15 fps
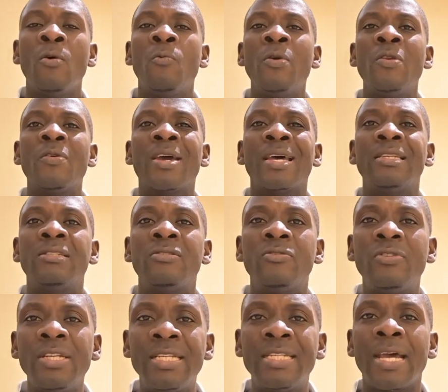We look at
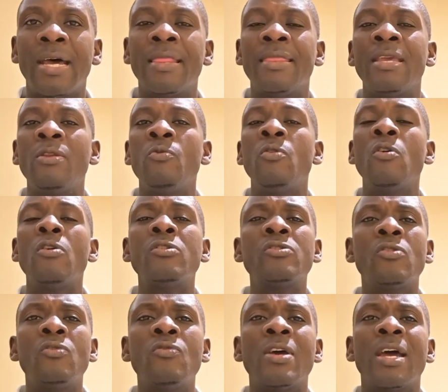Twitter. Then we
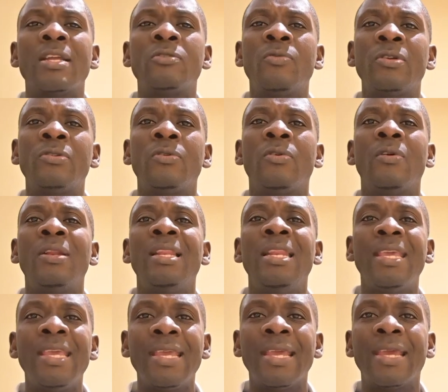also look at what you call
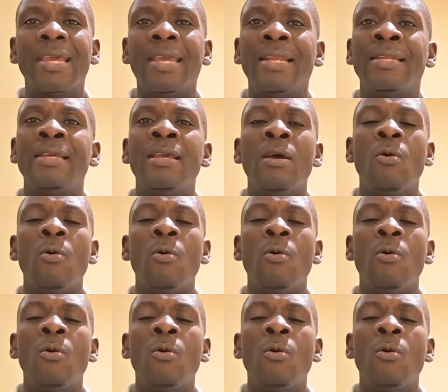LinkedIn,